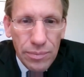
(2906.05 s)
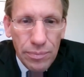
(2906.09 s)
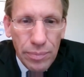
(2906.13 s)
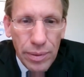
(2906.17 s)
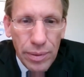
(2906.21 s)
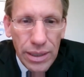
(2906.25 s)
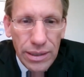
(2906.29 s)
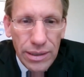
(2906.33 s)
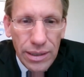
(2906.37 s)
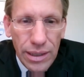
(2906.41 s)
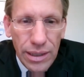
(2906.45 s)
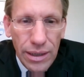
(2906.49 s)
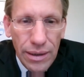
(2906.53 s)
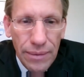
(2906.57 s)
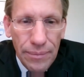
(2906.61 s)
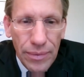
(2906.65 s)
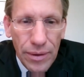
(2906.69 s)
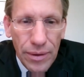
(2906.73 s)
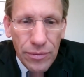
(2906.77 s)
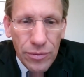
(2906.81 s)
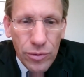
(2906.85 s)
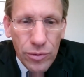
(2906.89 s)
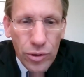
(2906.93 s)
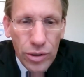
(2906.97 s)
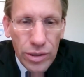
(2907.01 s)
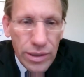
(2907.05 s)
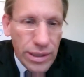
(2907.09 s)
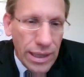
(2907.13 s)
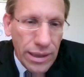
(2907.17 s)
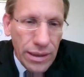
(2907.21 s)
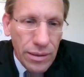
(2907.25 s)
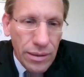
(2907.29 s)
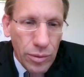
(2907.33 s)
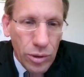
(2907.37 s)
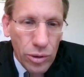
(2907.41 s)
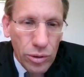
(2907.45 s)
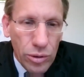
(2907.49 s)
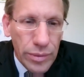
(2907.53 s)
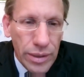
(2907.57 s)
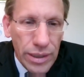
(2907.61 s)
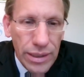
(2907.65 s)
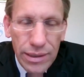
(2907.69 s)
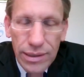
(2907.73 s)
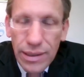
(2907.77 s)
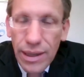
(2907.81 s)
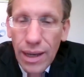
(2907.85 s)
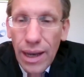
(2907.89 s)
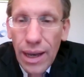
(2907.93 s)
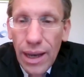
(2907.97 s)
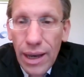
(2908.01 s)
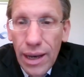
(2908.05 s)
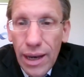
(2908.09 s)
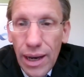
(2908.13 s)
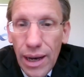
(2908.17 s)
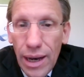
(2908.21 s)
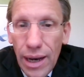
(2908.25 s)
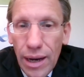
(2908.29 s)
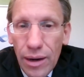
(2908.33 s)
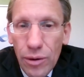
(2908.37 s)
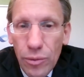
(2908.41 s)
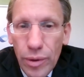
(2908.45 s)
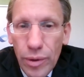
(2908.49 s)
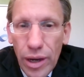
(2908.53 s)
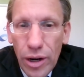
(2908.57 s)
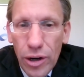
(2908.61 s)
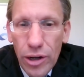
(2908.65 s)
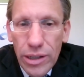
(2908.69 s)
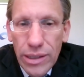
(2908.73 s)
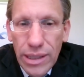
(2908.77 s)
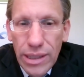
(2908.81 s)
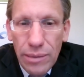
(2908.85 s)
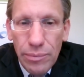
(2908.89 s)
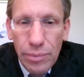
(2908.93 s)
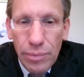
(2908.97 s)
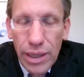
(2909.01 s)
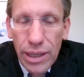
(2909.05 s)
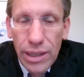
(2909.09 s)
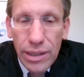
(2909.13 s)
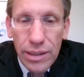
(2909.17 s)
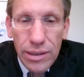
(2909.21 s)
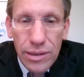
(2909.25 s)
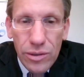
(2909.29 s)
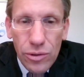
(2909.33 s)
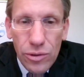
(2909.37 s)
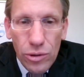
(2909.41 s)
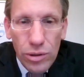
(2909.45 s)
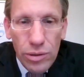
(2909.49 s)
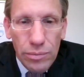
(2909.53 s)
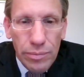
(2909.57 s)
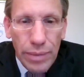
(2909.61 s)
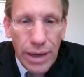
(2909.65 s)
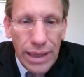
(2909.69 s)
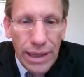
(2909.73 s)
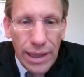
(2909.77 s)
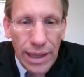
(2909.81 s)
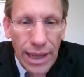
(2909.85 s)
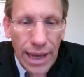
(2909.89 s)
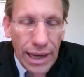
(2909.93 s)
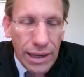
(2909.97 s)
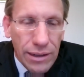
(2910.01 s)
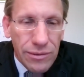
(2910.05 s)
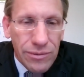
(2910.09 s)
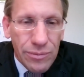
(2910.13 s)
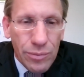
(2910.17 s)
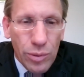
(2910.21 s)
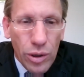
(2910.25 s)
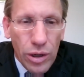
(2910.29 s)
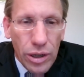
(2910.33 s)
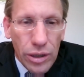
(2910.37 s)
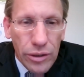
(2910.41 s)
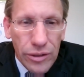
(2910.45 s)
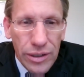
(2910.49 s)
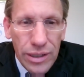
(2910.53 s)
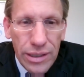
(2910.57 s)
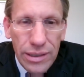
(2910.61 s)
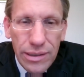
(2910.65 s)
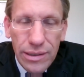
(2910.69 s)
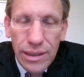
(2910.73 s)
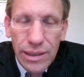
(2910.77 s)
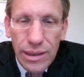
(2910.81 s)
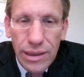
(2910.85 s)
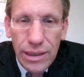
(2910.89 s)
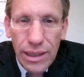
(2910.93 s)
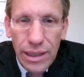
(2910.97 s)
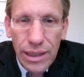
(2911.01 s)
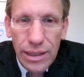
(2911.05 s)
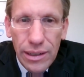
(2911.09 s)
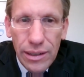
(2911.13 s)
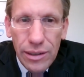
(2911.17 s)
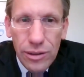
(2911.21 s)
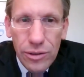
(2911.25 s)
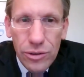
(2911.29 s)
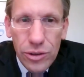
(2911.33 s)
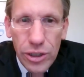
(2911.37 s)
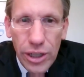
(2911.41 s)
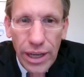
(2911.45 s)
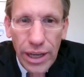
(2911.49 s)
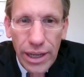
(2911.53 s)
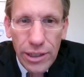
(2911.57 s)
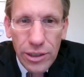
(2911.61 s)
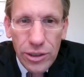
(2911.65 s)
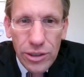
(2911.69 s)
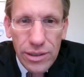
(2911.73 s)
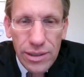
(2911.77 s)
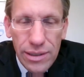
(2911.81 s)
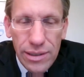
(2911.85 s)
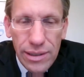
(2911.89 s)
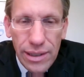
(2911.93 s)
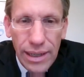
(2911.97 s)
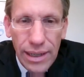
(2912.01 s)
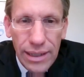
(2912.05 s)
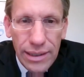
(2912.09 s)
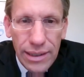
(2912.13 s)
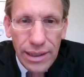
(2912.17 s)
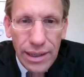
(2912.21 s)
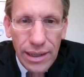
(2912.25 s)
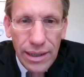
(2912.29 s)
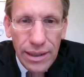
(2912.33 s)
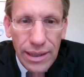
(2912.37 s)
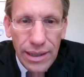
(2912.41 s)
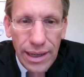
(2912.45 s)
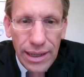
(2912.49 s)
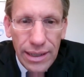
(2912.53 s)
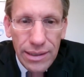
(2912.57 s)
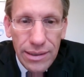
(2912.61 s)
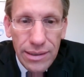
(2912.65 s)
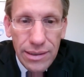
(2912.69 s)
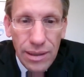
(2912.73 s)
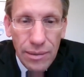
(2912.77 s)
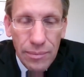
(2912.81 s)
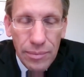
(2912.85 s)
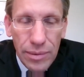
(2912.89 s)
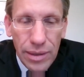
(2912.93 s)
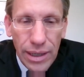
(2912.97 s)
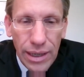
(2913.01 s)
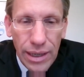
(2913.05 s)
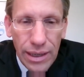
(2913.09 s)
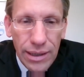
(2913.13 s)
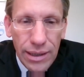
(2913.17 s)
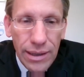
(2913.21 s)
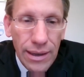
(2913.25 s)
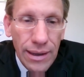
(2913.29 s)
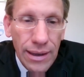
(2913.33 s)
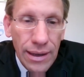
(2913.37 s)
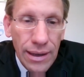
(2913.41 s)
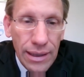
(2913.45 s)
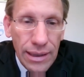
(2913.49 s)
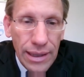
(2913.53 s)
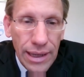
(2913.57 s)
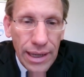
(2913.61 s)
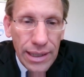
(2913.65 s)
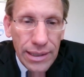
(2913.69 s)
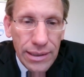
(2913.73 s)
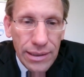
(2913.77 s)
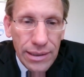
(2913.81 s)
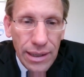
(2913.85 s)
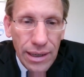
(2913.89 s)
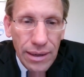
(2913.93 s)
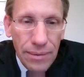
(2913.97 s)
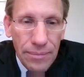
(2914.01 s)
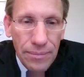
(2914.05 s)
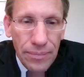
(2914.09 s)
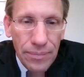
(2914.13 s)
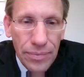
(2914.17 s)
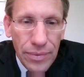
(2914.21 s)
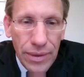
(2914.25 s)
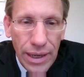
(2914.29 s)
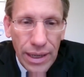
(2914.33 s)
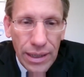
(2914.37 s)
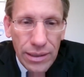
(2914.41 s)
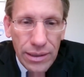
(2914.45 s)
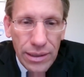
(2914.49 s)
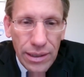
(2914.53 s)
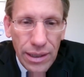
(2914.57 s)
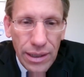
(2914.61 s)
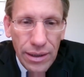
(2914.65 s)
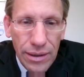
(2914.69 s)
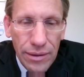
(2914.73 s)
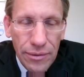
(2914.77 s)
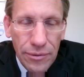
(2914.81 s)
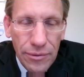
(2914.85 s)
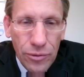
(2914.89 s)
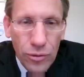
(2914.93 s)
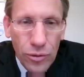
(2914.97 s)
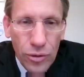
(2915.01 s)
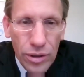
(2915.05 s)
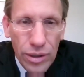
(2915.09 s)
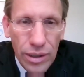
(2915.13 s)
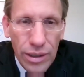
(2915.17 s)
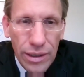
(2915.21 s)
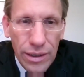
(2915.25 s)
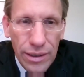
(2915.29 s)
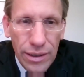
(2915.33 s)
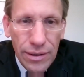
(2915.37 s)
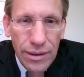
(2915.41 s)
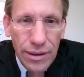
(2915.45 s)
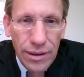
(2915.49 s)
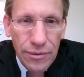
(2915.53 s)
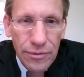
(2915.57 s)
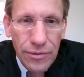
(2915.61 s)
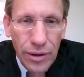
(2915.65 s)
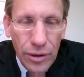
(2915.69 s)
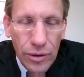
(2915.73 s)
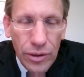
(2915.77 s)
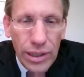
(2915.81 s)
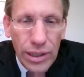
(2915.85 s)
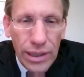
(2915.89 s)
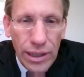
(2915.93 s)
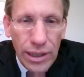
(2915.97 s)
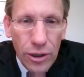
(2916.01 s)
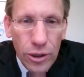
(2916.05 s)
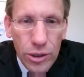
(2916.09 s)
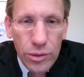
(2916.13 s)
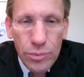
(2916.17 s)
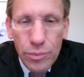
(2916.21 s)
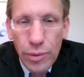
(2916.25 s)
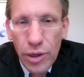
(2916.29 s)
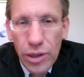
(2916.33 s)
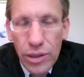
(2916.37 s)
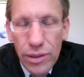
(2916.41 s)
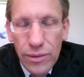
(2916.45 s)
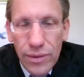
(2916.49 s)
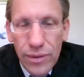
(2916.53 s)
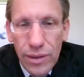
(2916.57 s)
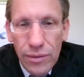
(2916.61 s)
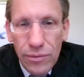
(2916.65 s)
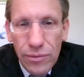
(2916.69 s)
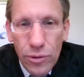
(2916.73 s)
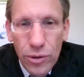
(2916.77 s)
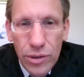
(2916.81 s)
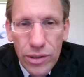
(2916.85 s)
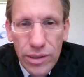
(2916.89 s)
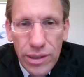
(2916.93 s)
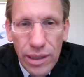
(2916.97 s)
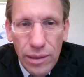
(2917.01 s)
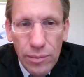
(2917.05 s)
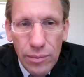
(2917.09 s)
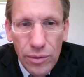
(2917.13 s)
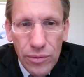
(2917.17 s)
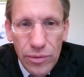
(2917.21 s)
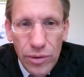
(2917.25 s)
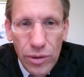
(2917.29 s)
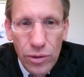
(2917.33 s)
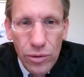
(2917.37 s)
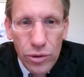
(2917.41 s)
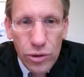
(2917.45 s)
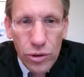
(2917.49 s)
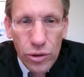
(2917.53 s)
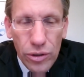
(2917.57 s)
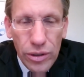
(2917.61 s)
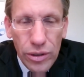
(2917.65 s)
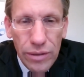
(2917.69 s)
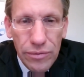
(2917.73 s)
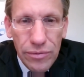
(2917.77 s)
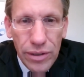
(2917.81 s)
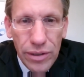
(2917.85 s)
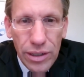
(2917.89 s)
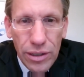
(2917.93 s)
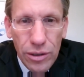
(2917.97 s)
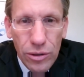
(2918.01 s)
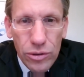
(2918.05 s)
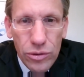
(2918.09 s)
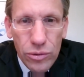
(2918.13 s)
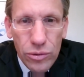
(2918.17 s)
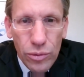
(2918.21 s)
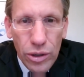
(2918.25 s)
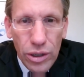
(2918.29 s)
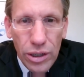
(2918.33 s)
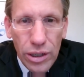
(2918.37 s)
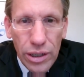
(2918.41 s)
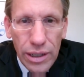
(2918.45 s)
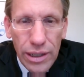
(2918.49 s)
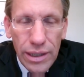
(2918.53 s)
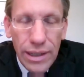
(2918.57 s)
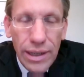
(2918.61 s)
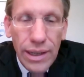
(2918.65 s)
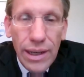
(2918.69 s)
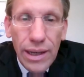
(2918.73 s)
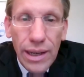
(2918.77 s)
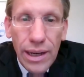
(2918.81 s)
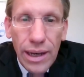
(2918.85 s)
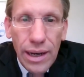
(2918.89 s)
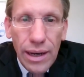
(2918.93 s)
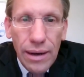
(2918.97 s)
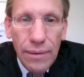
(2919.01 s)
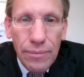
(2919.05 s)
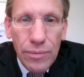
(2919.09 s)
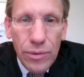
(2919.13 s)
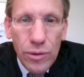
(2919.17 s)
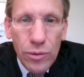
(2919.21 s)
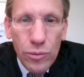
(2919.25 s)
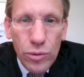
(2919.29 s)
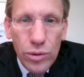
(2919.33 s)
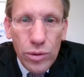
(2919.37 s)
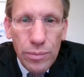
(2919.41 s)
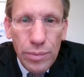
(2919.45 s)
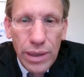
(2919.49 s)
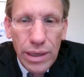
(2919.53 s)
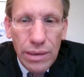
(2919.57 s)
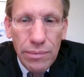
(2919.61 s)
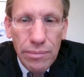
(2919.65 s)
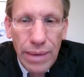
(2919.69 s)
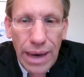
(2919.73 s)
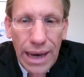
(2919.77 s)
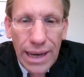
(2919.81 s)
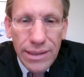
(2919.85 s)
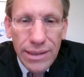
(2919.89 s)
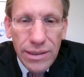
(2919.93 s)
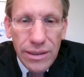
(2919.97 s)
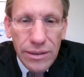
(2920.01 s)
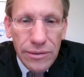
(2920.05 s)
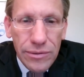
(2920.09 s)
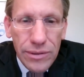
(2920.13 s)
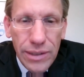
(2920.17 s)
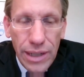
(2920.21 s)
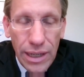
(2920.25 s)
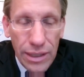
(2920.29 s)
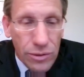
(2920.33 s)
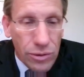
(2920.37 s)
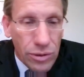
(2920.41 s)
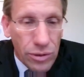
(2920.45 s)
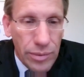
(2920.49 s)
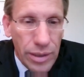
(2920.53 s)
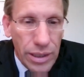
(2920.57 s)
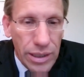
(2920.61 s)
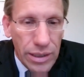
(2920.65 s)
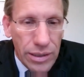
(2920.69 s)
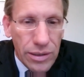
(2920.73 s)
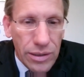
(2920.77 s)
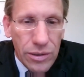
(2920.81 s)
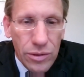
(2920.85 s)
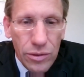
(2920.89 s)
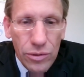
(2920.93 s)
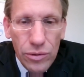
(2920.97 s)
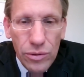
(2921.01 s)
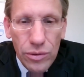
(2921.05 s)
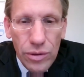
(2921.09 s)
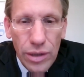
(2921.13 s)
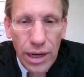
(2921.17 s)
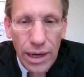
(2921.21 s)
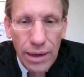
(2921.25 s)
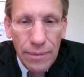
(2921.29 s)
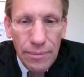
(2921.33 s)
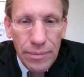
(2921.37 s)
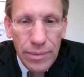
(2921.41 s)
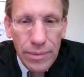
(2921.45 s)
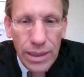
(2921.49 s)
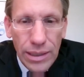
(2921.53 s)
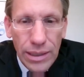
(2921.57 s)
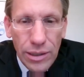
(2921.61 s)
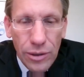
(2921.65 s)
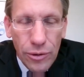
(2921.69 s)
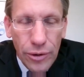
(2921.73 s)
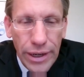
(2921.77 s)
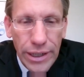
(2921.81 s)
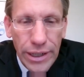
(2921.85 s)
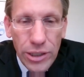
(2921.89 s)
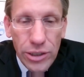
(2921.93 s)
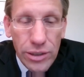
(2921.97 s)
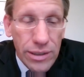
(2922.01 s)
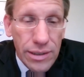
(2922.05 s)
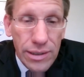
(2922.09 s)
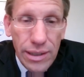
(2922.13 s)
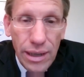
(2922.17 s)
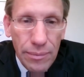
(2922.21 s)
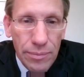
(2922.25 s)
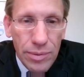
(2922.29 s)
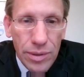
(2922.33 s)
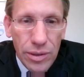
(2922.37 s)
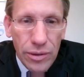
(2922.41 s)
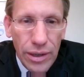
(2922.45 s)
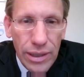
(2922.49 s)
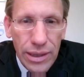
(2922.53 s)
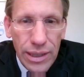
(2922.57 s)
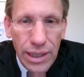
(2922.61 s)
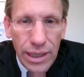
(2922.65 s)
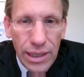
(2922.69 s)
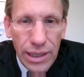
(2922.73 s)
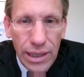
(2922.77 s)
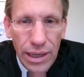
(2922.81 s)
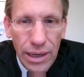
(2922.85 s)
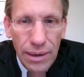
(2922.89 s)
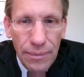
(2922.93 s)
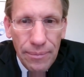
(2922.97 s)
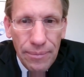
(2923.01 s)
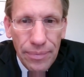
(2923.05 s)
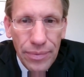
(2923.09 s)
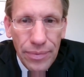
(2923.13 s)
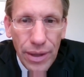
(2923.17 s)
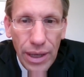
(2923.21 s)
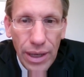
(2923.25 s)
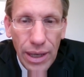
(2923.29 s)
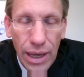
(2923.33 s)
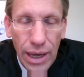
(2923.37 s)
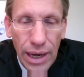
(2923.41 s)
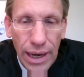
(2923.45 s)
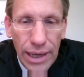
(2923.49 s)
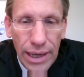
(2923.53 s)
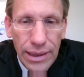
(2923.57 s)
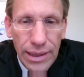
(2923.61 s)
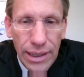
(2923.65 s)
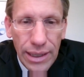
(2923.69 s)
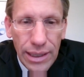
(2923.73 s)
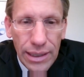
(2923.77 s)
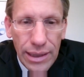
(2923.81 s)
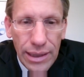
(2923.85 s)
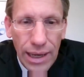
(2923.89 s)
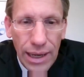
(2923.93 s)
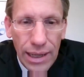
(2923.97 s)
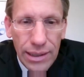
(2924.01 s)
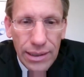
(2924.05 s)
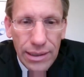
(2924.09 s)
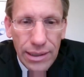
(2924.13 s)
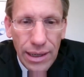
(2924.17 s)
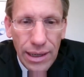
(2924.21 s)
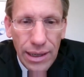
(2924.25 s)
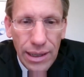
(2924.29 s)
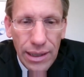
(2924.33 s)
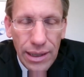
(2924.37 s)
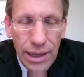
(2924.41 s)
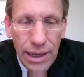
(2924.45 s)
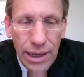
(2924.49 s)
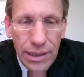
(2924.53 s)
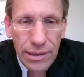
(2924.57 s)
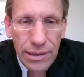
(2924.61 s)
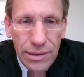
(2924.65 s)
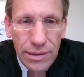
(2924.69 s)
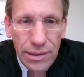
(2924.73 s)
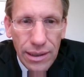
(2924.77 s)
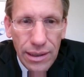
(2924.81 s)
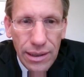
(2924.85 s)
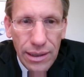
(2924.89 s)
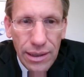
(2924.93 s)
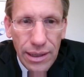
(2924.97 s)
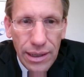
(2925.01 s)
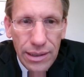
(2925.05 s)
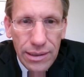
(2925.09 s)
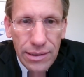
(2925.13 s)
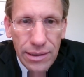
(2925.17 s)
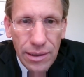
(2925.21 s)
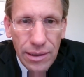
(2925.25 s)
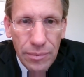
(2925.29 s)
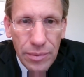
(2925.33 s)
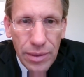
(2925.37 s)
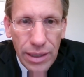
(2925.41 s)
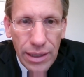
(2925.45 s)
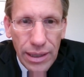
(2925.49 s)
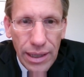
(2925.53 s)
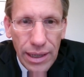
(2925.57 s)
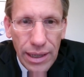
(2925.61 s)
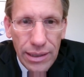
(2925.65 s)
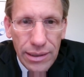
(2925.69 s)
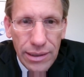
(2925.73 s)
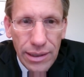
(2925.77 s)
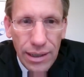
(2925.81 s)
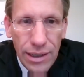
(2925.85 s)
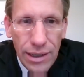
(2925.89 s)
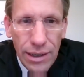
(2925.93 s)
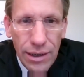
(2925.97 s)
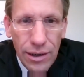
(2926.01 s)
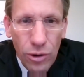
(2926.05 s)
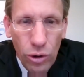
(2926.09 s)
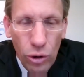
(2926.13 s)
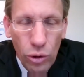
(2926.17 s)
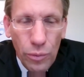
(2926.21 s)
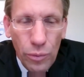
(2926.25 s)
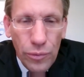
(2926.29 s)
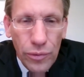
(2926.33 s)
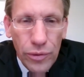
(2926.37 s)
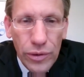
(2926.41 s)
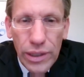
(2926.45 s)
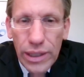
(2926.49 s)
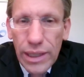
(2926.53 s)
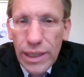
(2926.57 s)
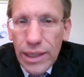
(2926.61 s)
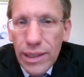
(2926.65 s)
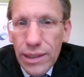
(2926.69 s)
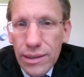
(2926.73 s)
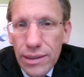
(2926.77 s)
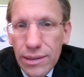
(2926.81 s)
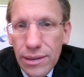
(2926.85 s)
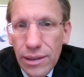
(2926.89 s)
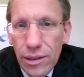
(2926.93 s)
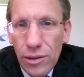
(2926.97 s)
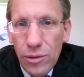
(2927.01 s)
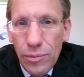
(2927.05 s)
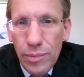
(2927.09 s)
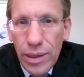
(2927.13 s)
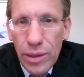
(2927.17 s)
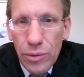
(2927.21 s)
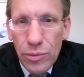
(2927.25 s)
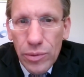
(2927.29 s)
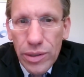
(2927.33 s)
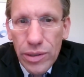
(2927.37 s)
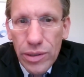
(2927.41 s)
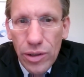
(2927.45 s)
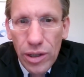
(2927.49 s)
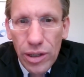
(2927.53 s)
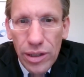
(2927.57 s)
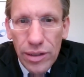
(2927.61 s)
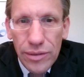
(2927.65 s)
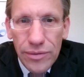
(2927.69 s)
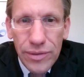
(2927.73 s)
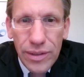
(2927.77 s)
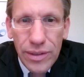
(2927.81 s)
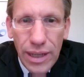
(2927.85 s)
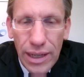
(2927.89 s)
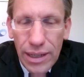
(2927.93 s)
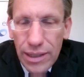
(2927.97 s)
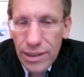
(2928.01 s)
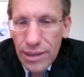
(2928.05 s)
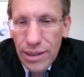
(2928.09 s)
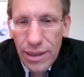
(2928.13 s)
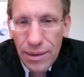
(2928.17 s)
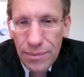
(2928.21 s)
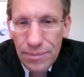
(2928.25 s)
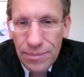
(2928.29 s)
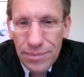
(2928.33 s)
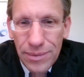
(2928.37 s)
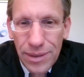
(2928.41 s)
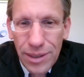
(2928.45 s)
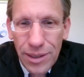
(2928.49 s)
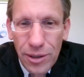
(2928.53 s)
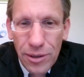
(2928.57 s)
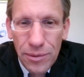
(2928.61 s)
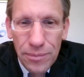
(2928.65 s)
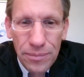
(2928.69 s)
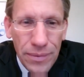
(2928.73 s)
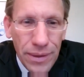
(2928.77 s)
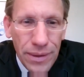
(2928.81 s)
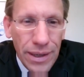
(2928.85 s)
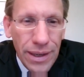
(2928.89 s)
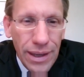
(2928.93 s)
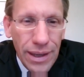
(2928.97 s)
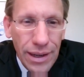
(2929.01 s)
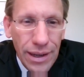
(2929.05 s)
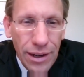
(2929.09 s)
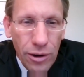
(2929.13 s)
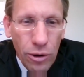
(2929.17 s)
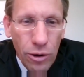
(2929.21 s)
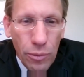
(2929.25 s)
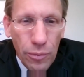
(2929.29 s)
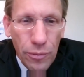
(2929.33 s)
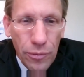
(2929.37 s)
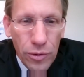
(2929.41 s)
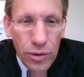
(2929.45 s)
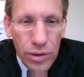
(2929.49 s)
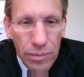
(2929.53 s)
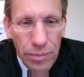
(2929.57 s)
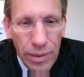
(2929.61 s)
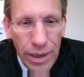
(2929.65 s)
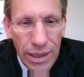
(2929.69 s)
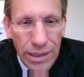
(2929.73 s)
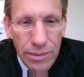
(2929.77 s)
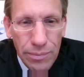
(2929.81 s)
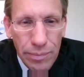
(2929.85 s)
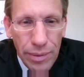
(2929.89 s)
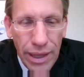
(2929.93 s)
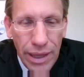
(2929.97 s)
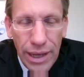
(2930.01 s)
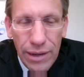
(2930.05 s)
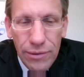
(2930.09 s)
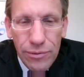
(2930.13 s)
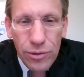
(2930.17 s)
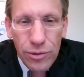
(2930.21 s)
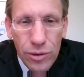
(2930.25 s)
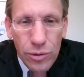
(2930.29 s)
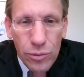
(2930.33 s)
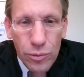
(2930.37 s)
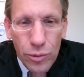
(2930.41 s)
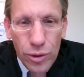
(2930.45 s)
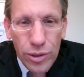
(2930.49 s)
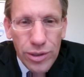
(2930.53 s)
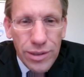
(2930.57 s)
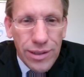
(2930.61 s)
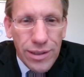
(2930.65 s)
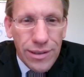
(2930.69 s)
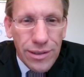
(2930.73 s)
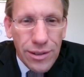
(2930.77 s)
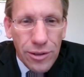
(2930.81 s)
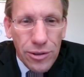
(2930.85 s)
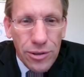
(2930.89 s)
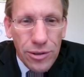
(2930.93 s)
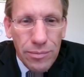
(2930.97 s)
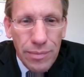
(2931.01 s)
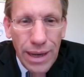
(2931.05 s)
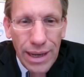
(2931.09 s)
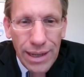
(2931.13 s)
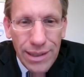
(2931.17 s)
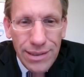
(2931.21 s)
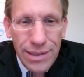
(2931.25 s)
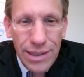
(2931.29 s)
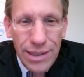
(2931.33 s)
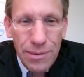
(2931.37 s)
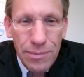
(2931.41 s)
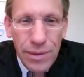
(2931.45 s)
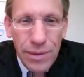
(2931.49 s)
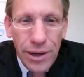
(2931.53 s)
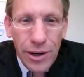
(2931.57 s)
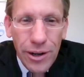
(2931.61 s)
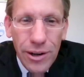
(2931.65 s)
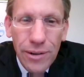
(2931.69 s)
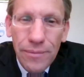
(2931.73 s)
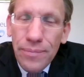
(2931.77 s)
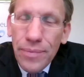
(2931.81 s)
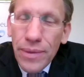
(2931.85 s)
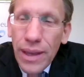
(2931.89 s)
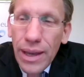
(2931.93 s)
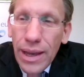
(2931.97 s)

But of course, at the moment, uh, we are deeply concerned by the lack of progress in the negotiations, and uh, that is something that um, that uh, for a very large part of the foreseeable future, if it goes wrong, um, would be a massive detriment to um, integration steps. So I think. Um, I think that uh, that is uh, that is something that uh, hopefully can still be resolved, and um, you know, hope for the best, plan for the worst is a good maxim there.